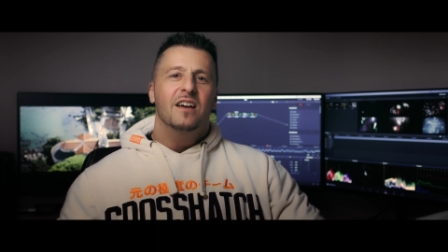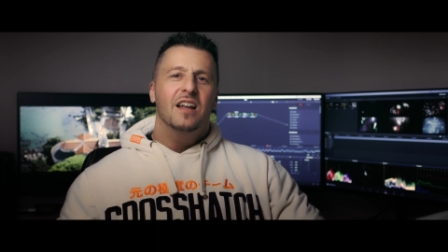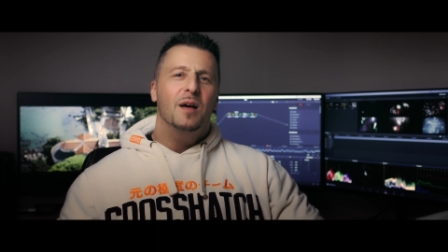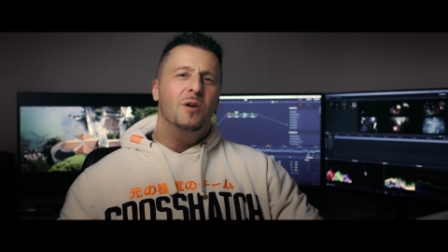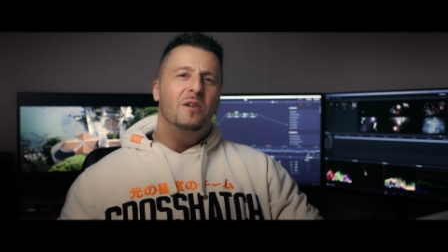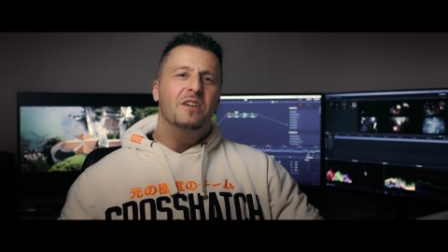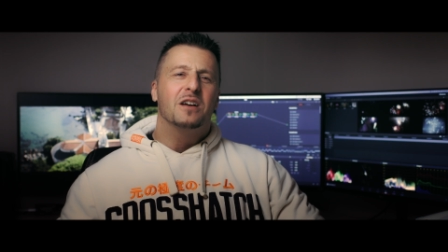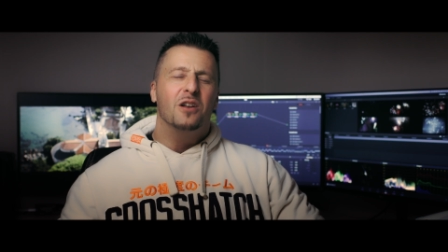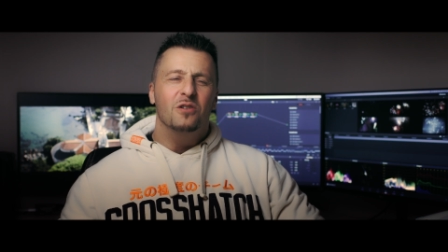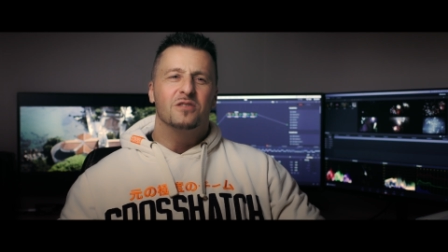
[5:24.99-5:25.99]
and I'm not
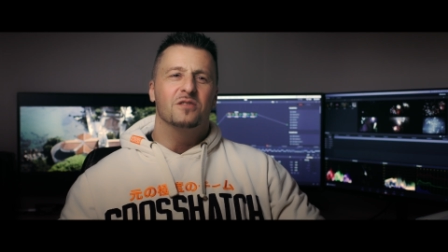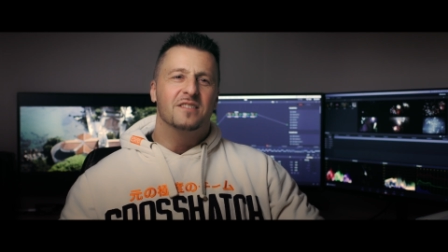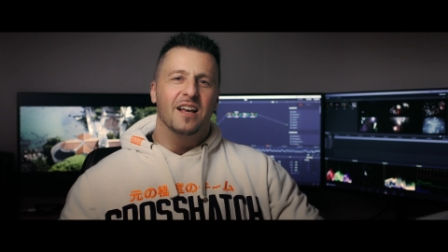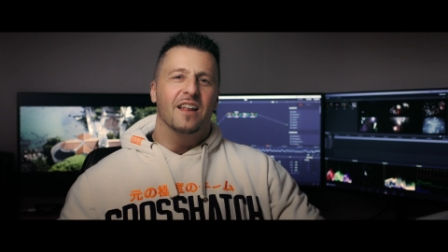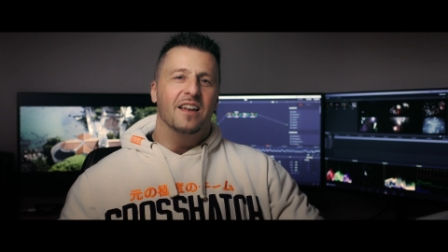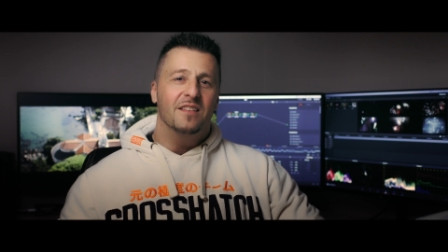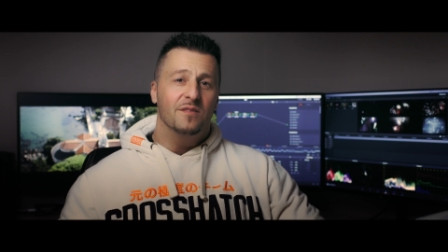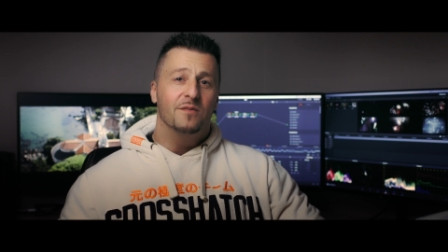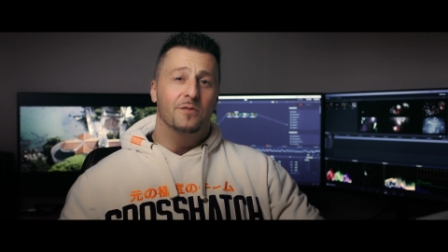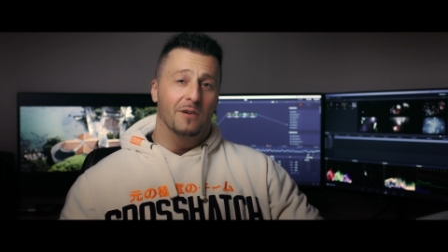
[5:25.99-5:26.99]
even close to selling it,
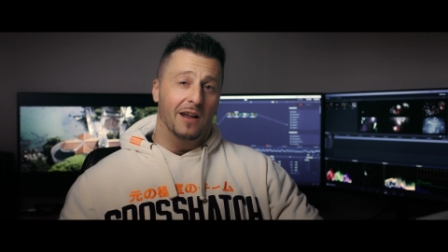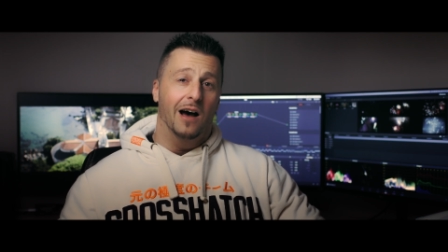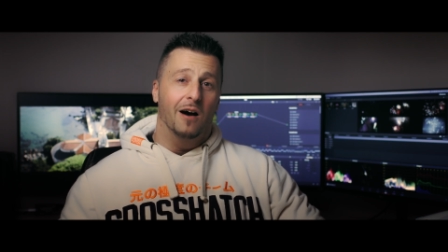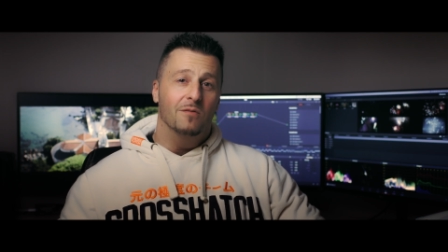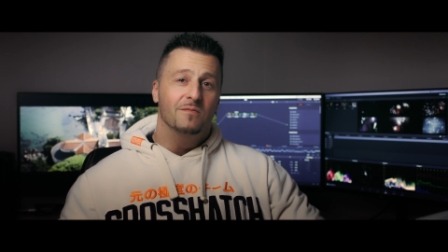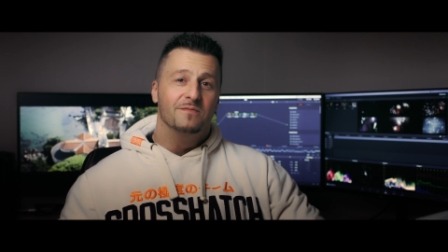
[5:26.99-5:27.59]
for now.